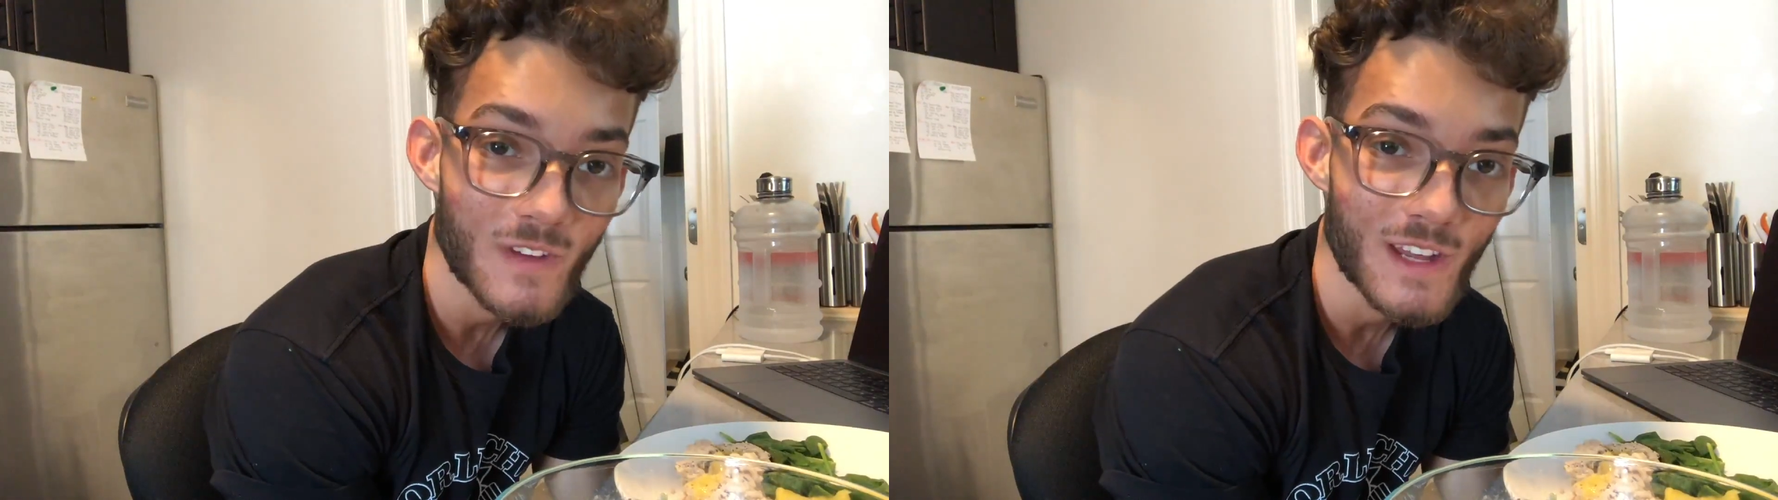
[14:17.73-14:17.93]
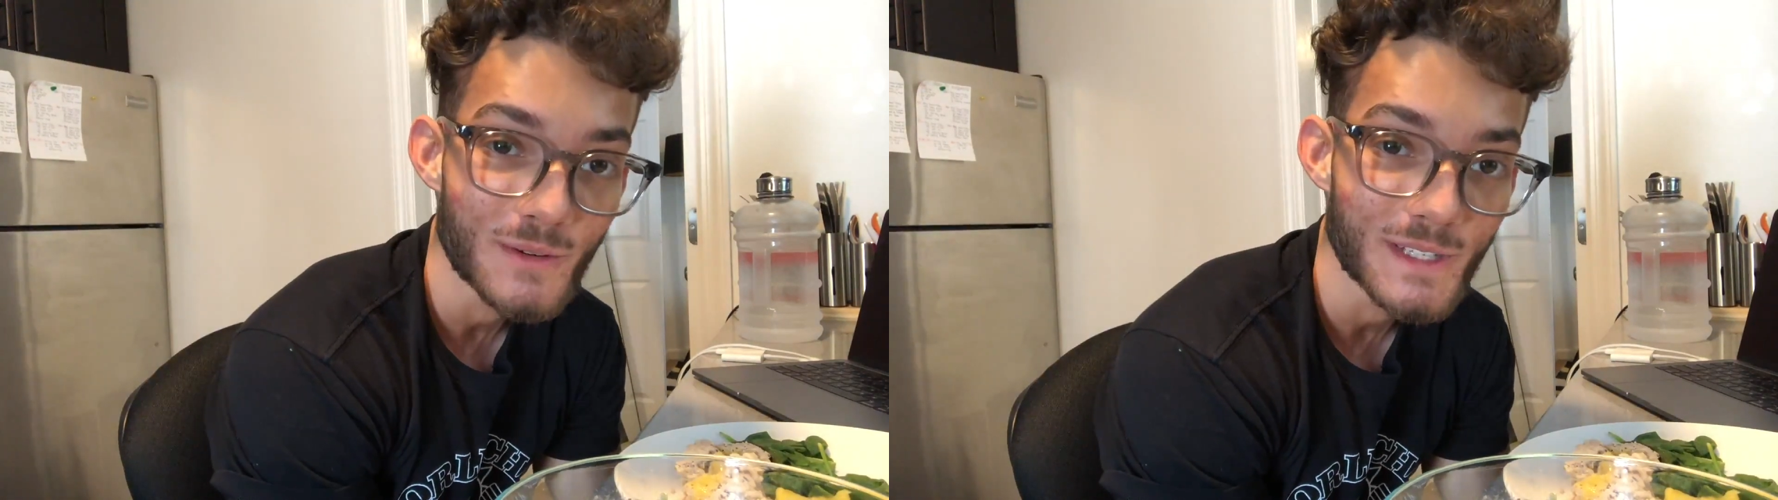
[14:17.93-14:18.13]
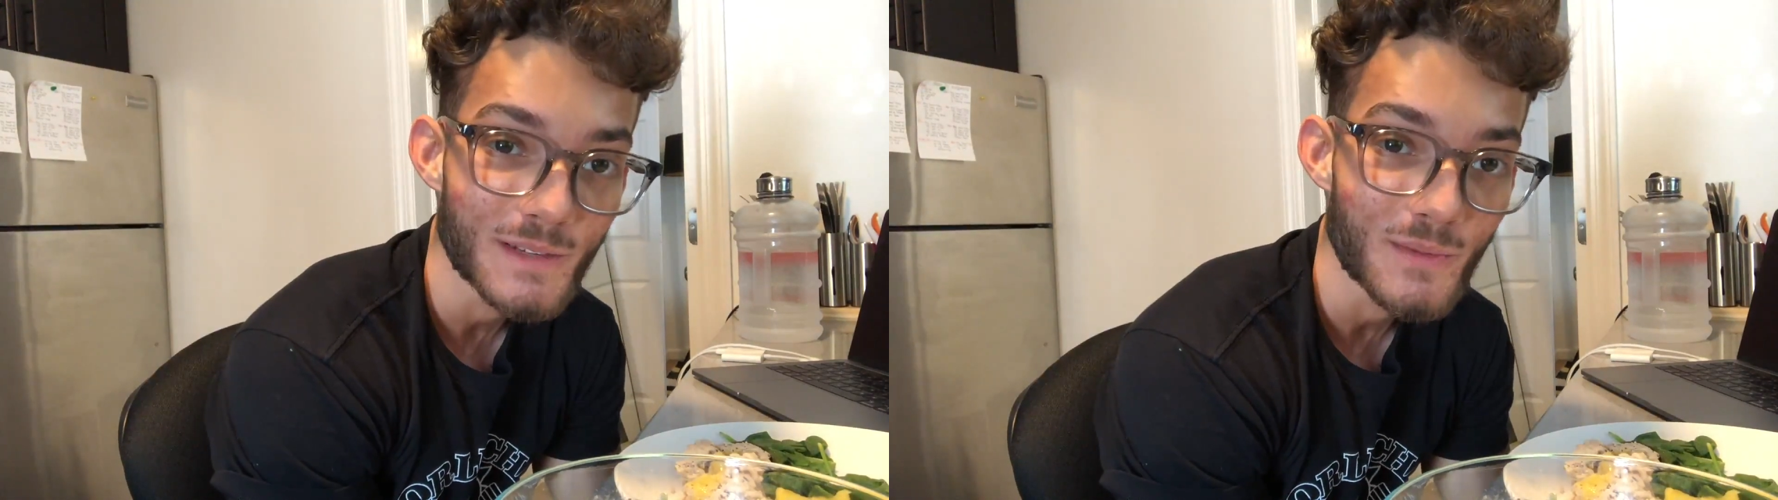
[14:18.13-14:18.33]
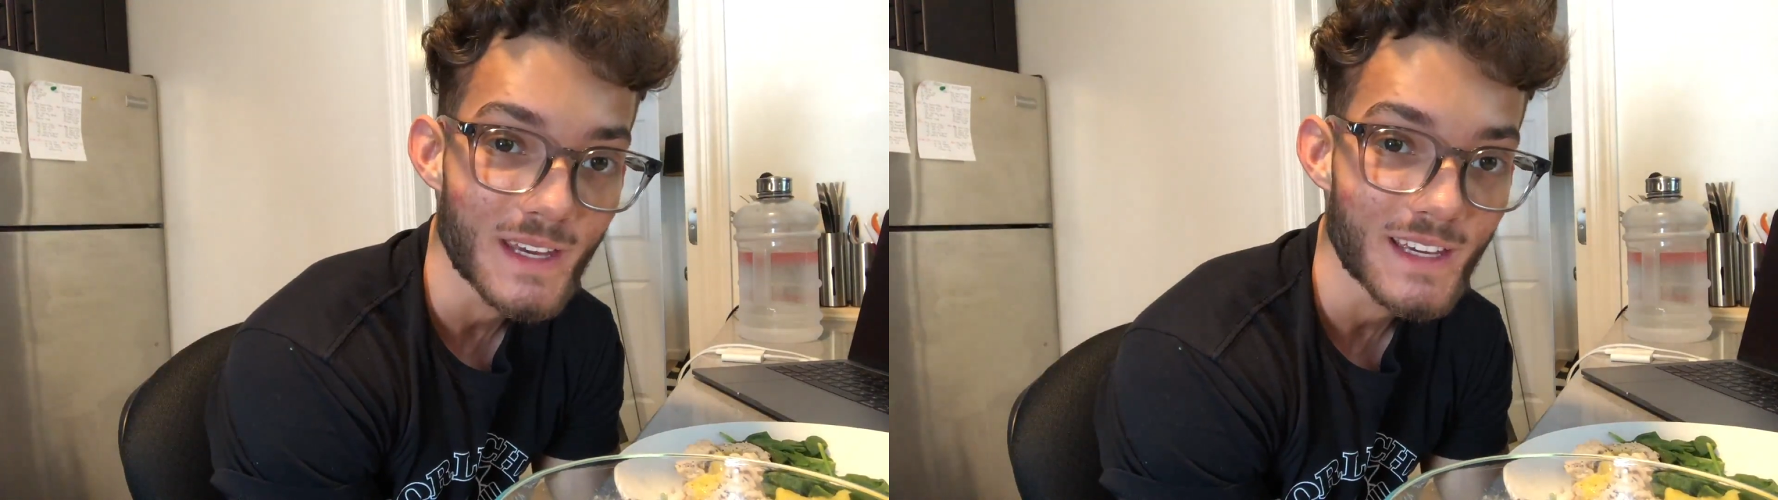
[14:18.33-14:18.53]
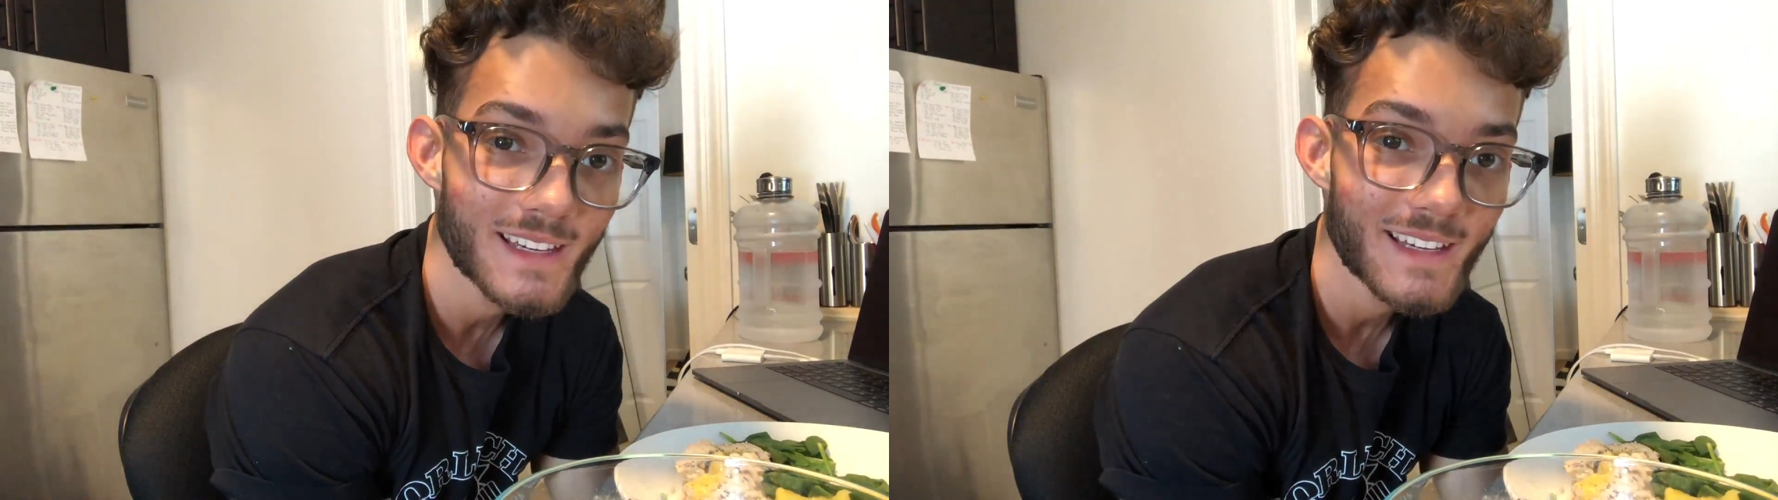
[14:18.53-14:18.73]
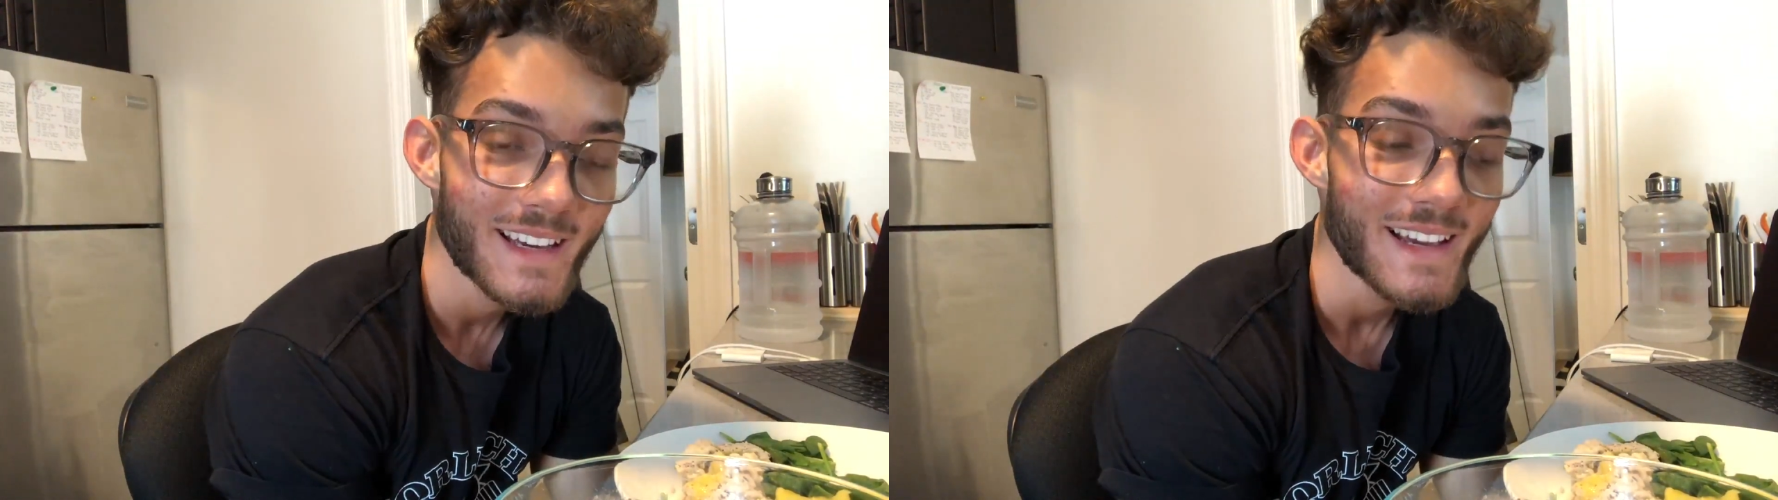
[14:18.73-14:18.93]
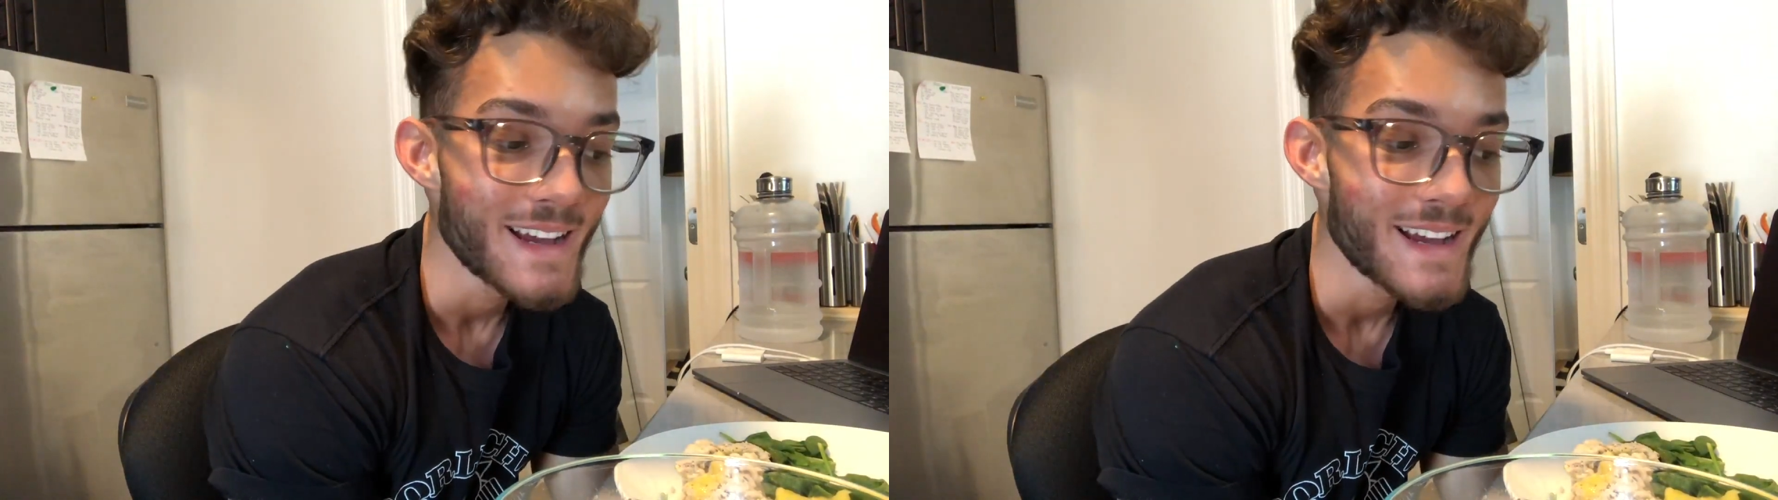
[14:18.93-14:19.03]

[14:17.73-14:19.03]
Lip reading: videos this week.